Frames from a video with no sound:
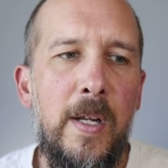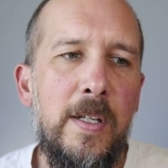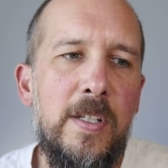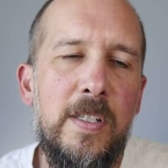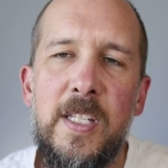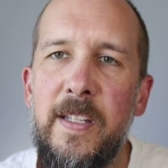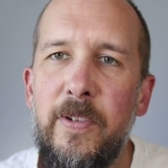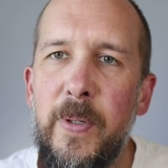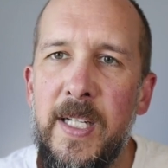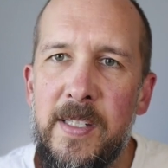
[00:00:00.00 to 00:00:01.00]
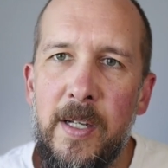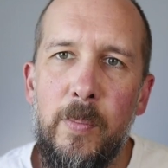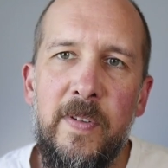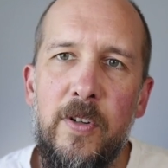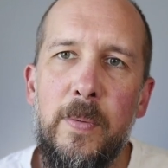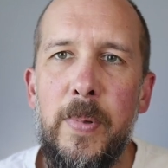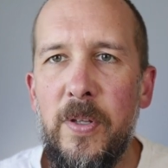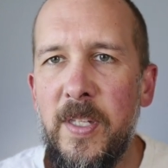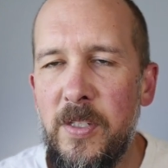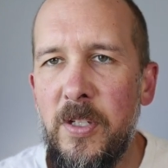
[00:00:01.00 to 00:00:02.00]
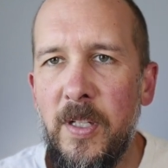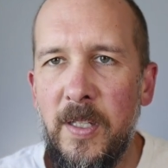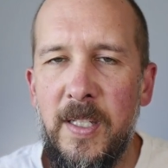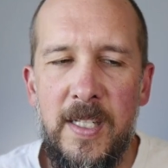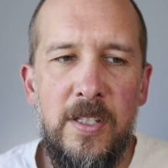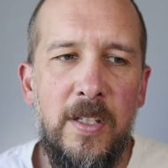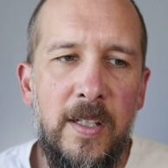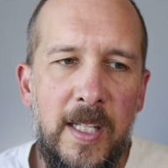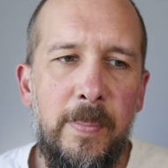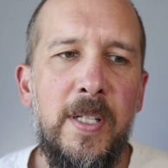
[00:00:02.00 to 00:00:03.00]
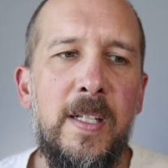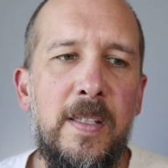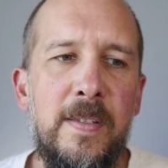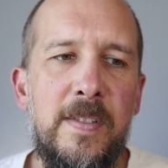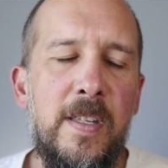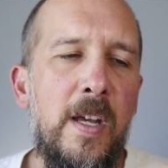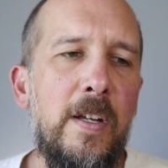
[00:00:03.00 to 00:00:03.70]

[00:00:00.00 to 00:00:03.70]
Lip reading: Just to give you a heads up, we've got both internal and external applicants.